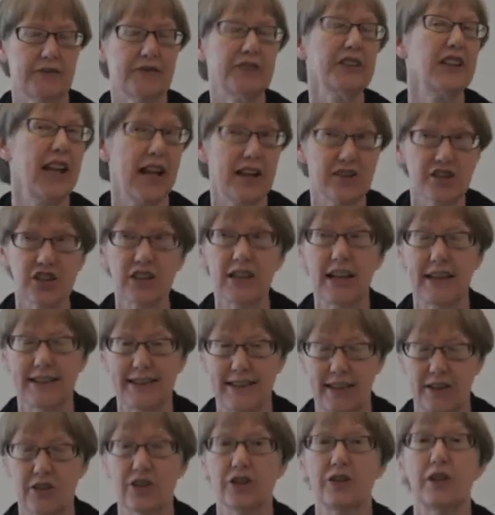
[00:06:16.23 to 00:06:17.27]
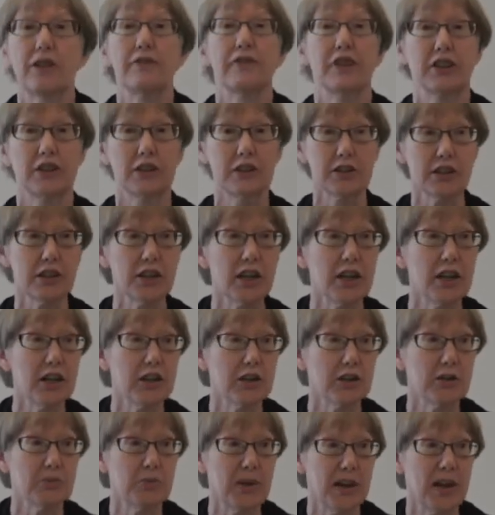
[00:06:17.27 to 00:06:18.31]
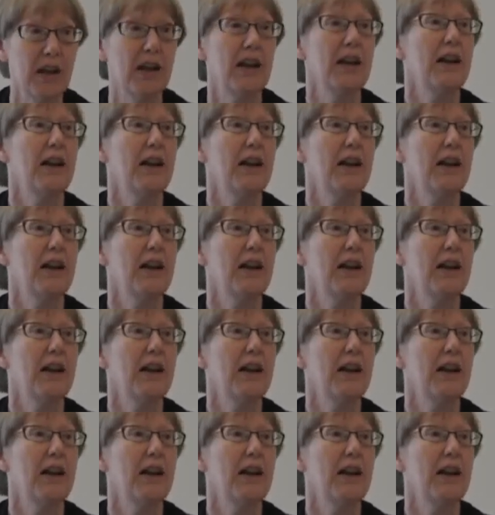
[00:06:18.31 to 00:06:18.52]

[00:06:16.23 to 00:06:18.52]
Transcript: financialization of the globe,